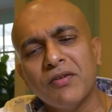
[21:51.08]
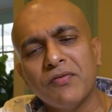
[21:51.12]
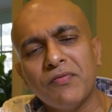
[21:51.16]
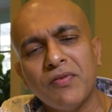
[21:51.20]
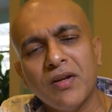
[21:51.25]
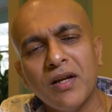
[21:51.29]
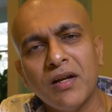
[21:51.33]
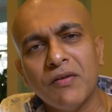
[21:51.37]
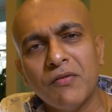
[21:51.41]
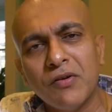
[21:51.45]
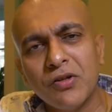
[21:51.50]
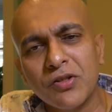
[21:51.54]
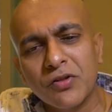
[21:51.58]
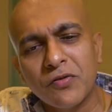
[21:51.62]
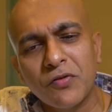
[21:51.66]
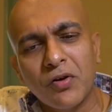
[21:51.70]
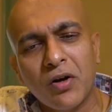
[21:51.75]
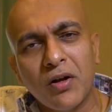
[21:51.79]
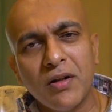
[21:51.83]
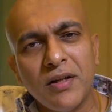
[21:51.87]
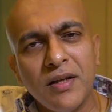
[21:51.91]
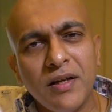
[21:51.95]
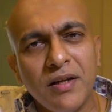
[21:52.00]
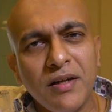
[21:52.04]
the flavors of
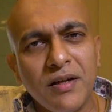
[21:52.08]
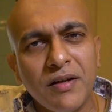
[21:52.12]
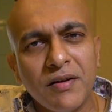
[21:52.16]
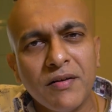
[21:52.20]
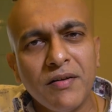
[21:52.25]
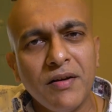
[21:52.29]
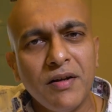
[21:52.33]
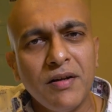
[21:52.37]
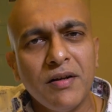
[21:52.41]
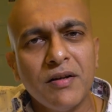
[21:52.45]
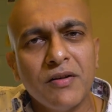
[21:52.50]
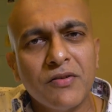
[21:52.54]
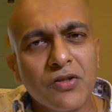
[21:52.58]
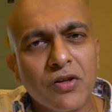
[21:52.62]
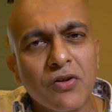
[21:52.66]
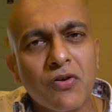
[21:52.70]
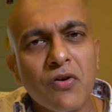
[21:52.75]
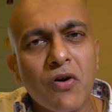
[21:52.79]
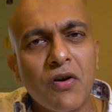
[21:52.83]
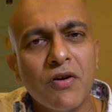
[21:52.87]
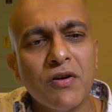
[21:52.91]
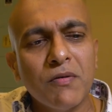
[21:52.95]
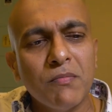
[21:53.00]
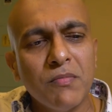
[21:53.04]
all the ingredients, the
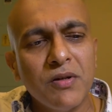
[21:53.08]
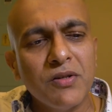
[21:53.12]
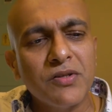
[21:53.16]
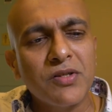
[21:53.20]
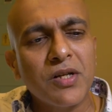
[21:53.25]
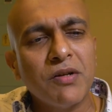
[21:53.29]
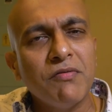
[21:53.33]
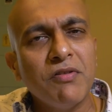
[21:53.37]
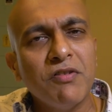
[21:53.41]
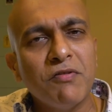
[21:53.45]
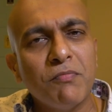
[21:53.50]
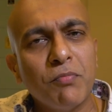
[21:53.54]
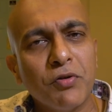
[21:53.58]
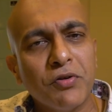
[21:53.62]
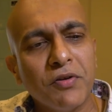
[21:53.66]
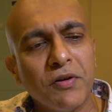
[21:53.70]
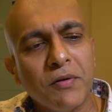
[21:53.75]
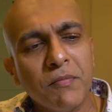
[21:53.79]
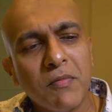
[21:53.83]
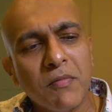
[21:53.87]
condiments that we've put